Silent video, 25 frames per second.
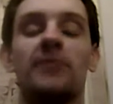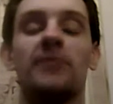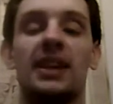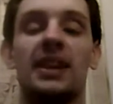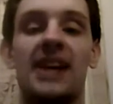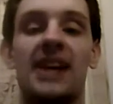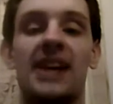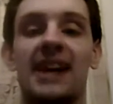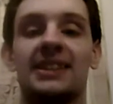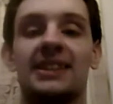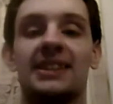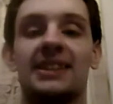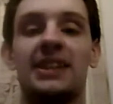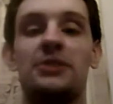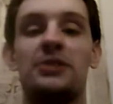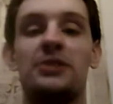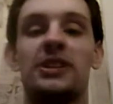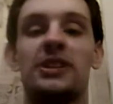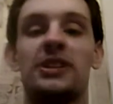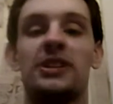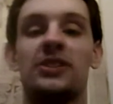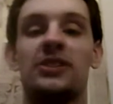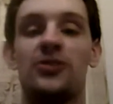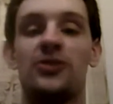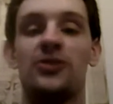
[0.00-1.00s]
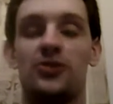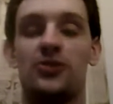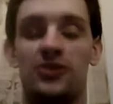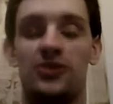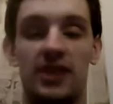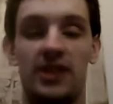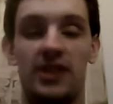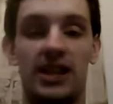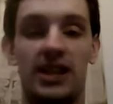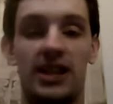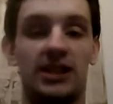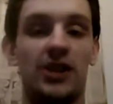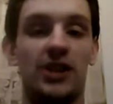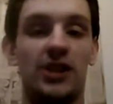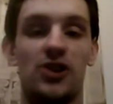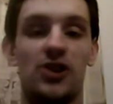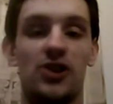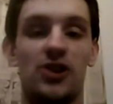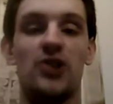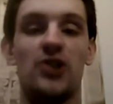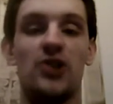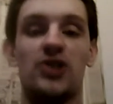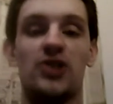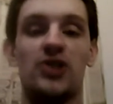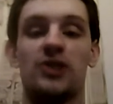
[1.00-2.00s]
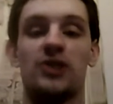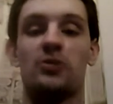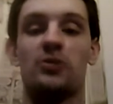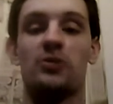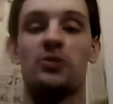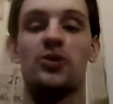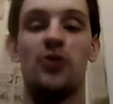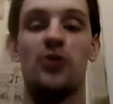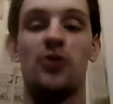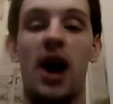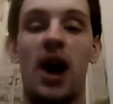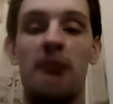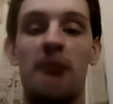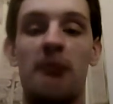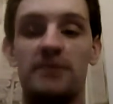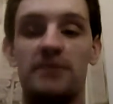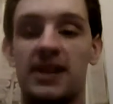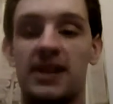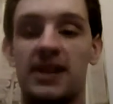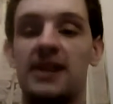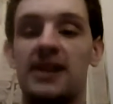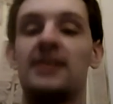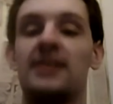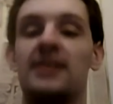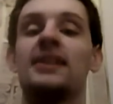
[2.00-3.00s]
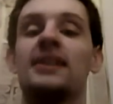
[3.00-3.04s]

Yes, the charges were dropped.